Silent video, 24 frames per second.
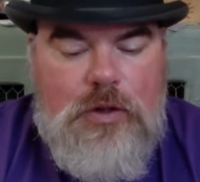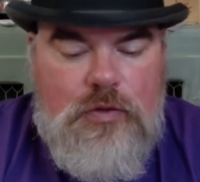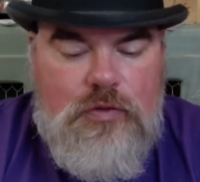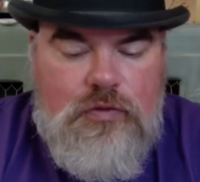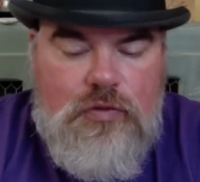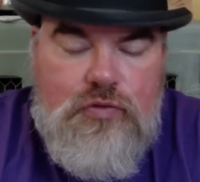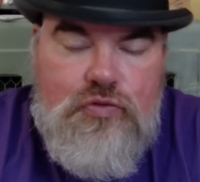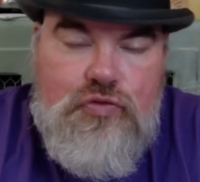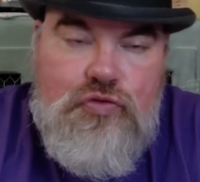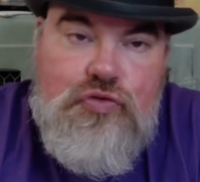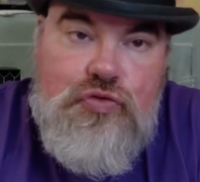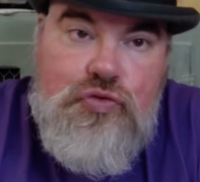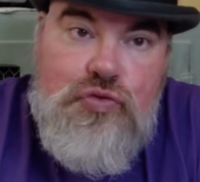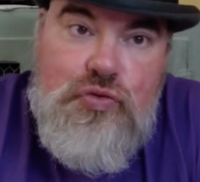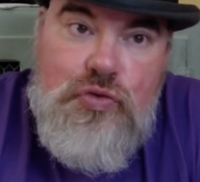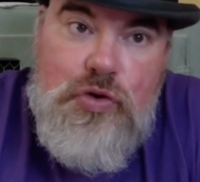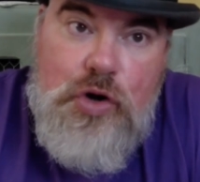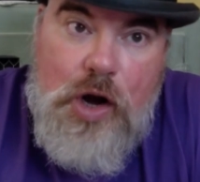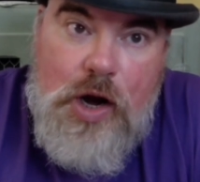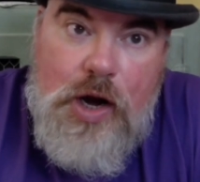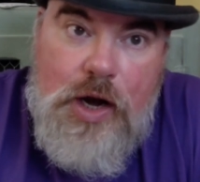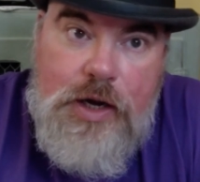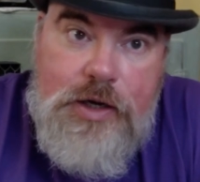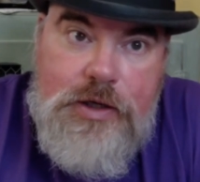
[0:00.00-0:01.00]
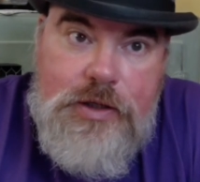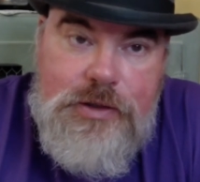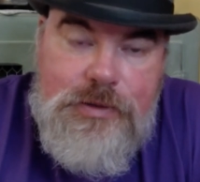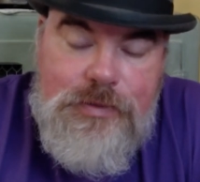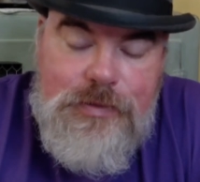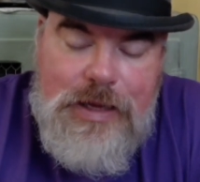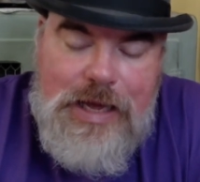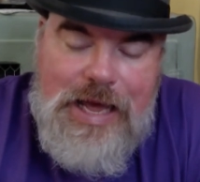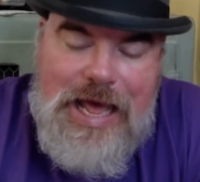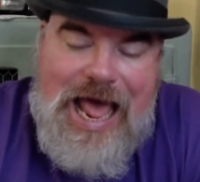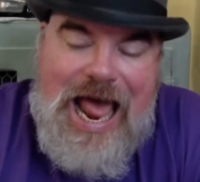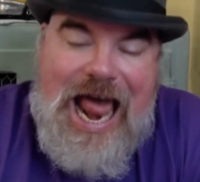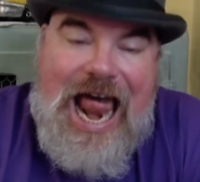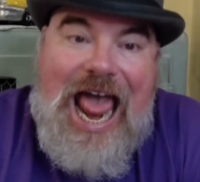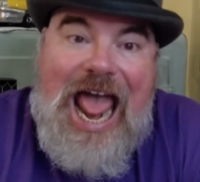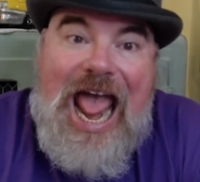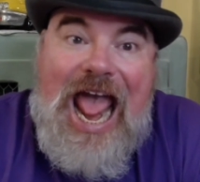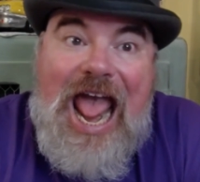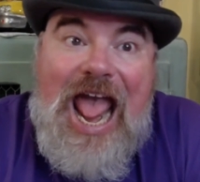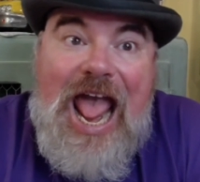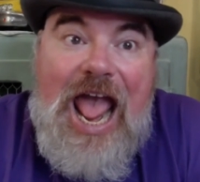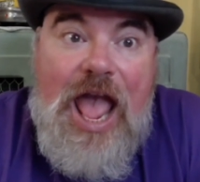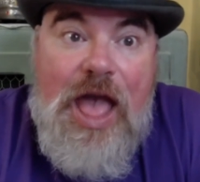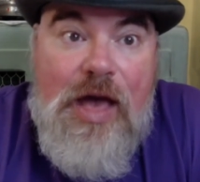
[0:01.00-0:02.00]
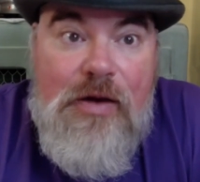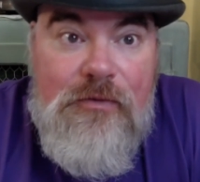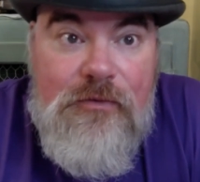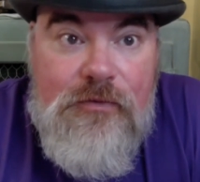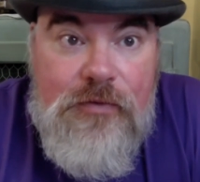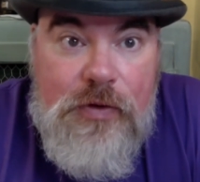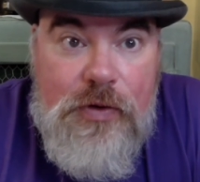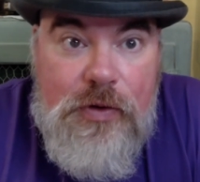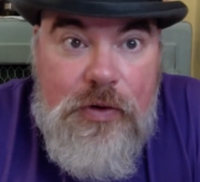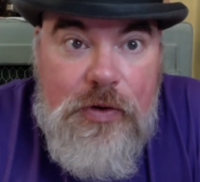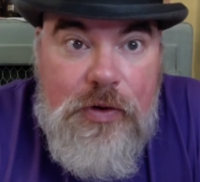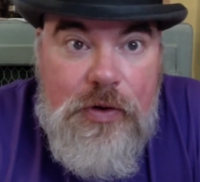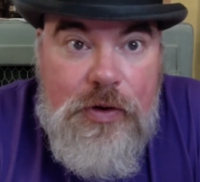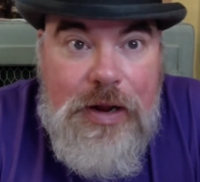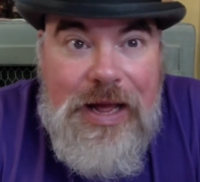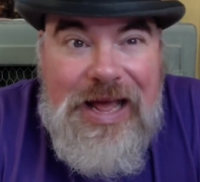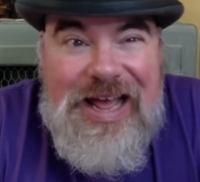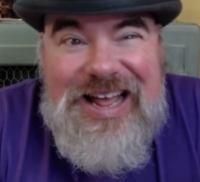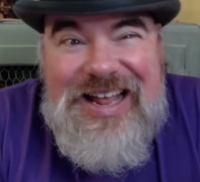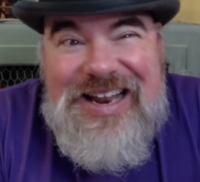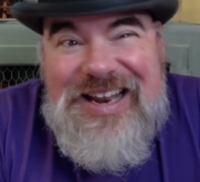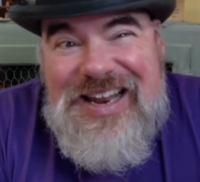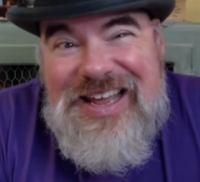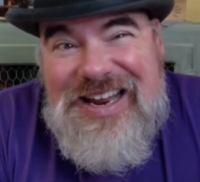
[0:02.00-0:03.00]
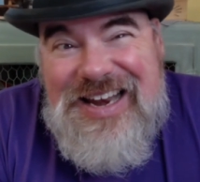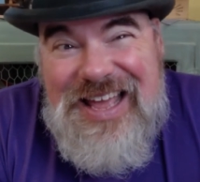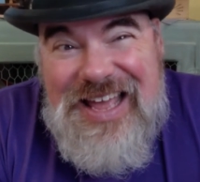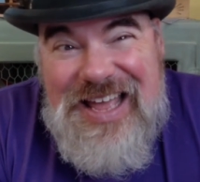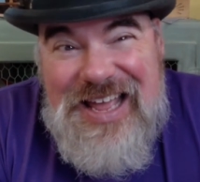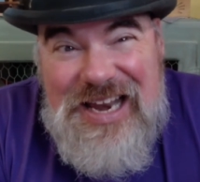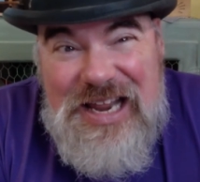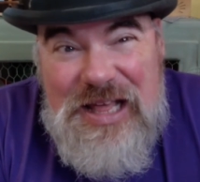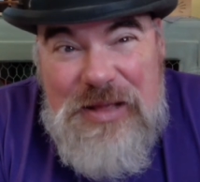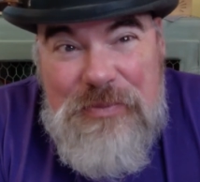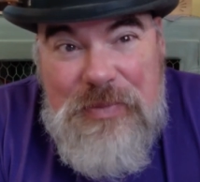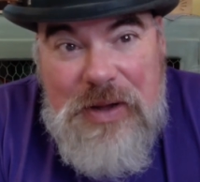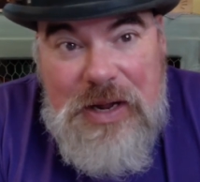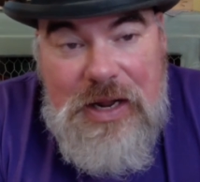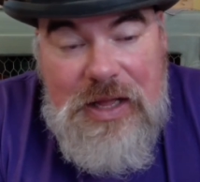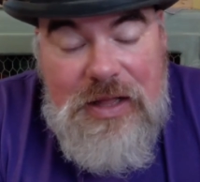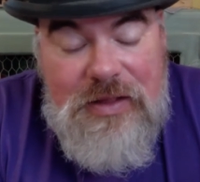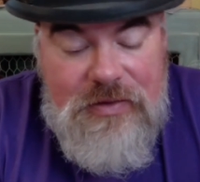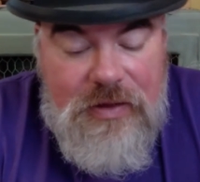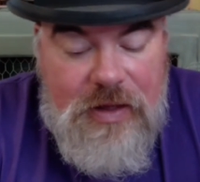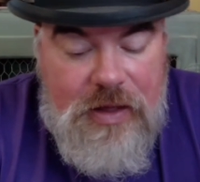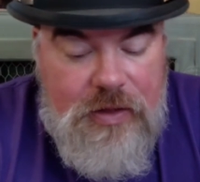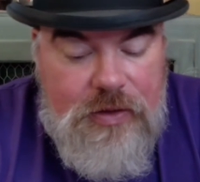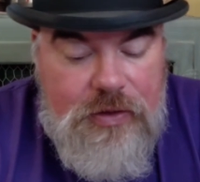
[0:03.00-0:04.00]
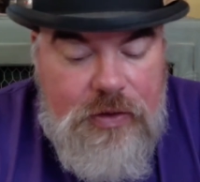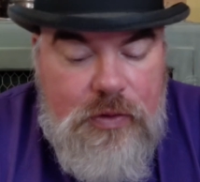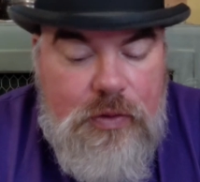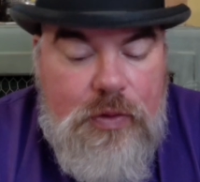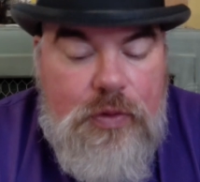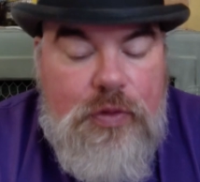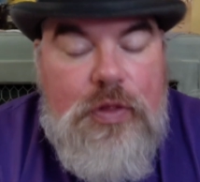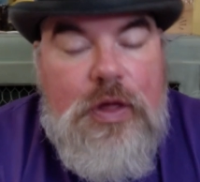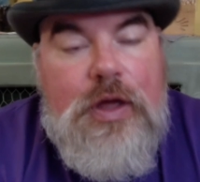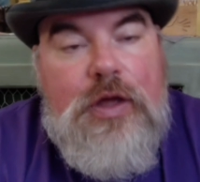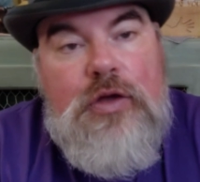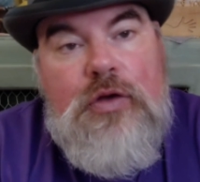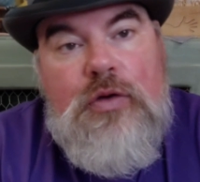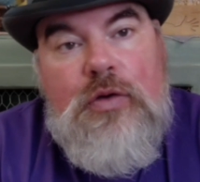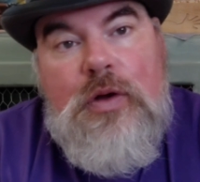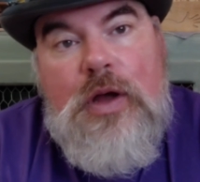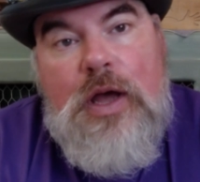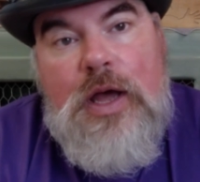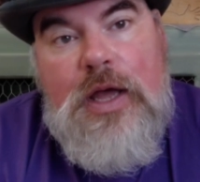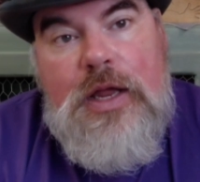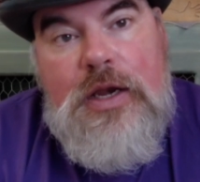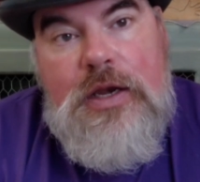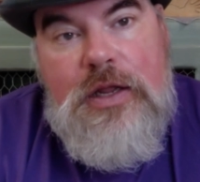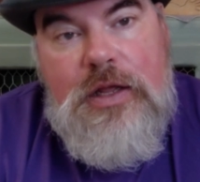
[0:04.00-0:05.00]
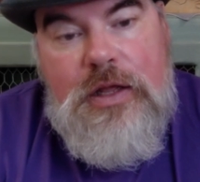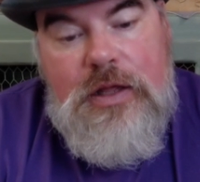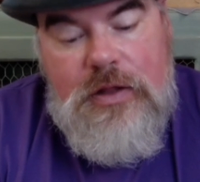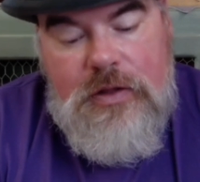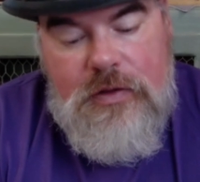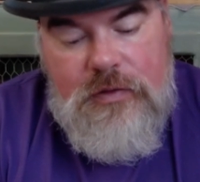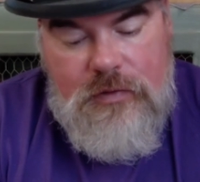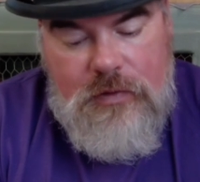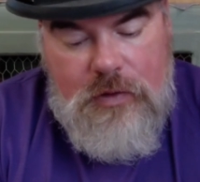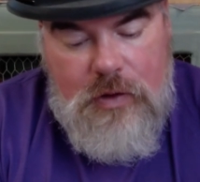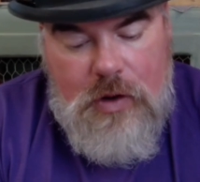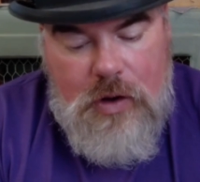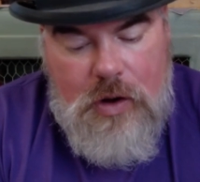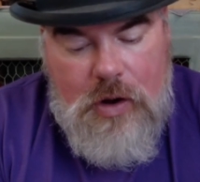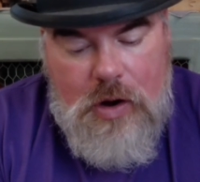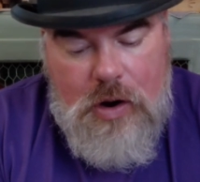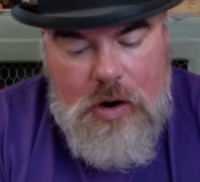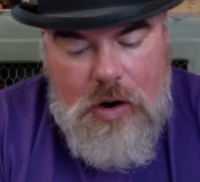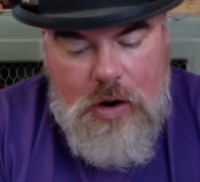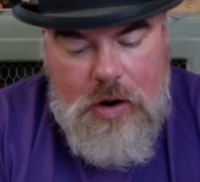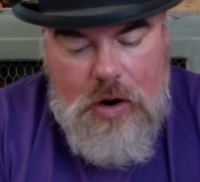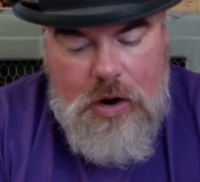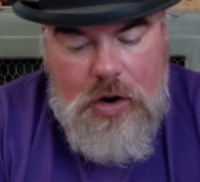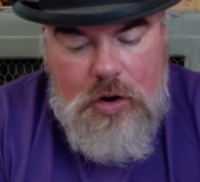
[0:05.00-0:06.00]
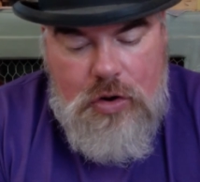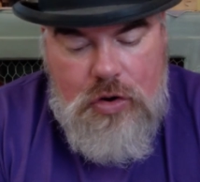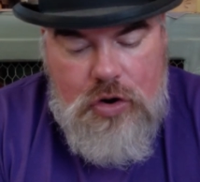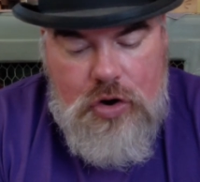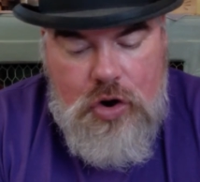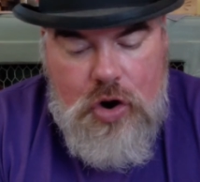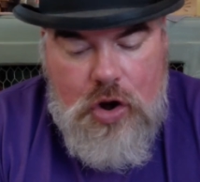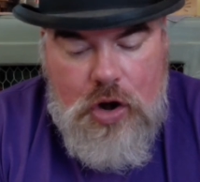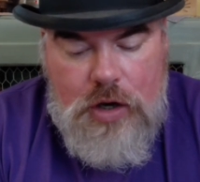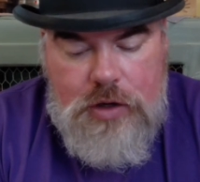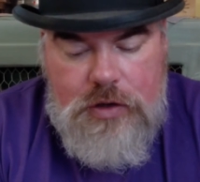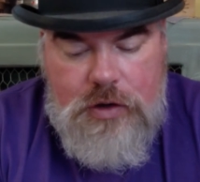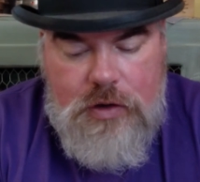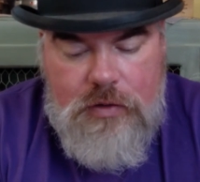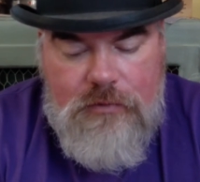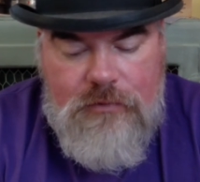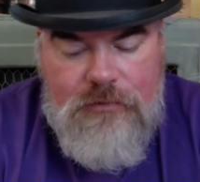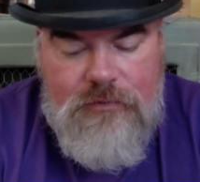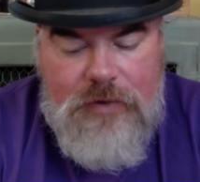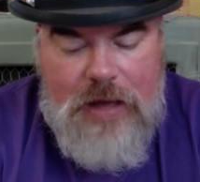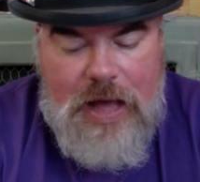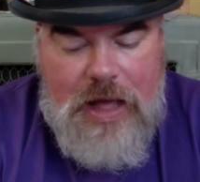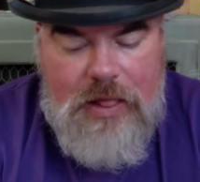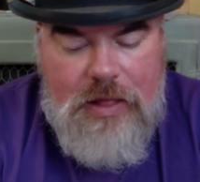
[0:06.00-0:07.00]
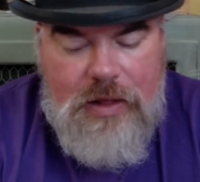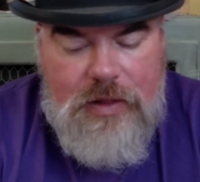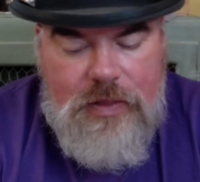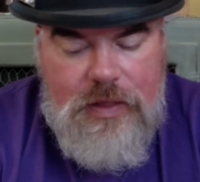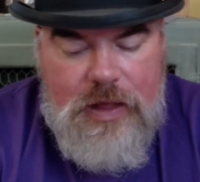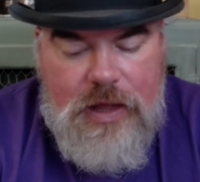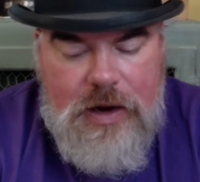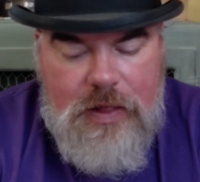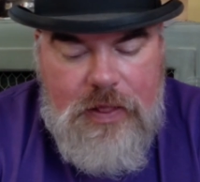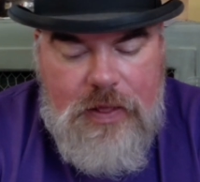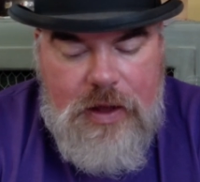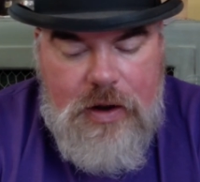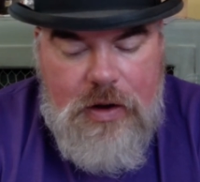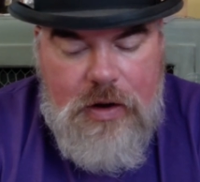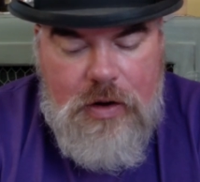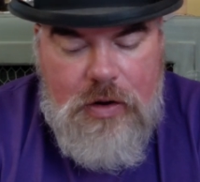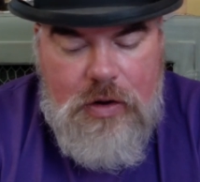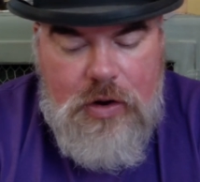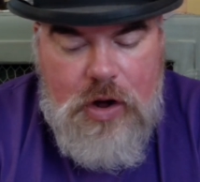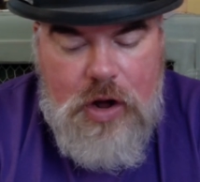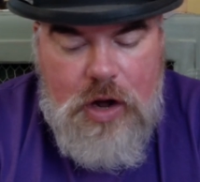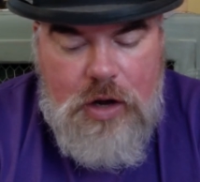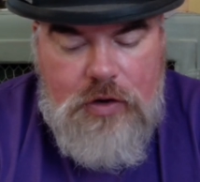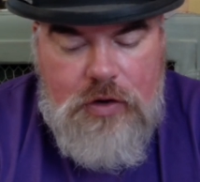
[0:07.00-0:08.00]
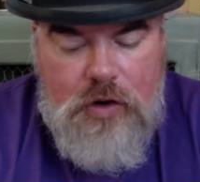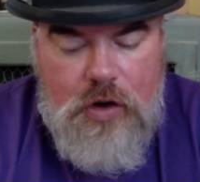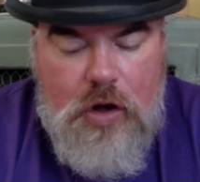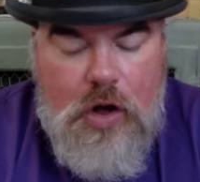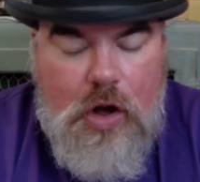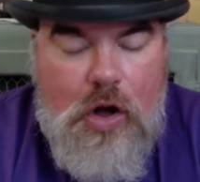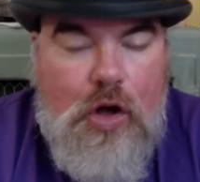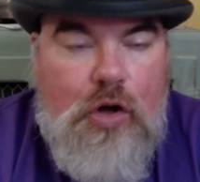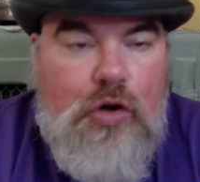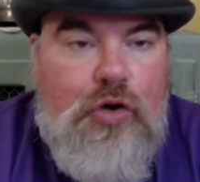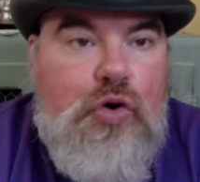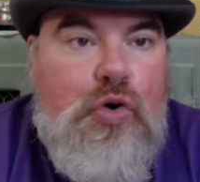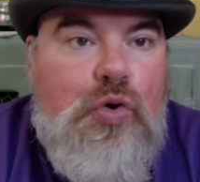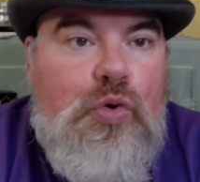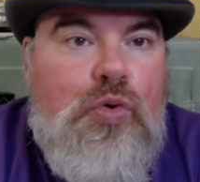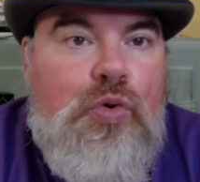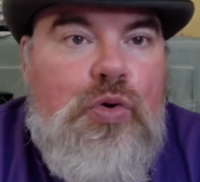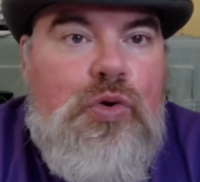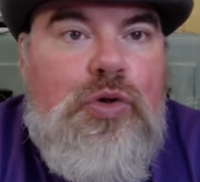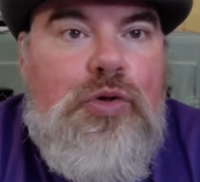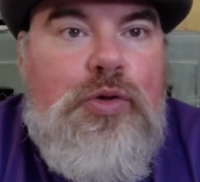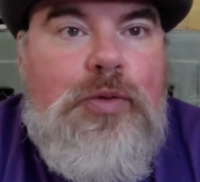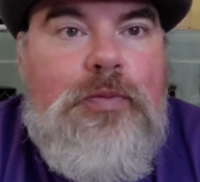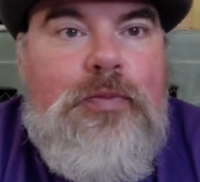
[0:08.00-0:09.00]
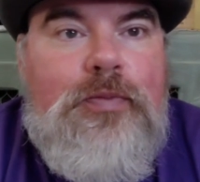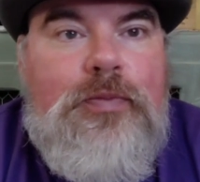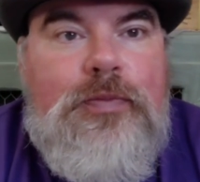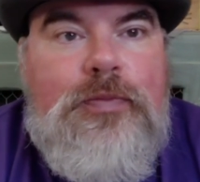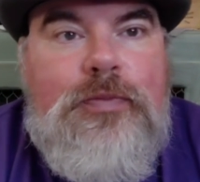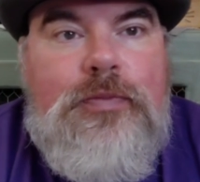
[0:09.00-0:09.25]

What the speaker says: So do not ever let anybody tell you that your ideas are not valid, that they are not cool.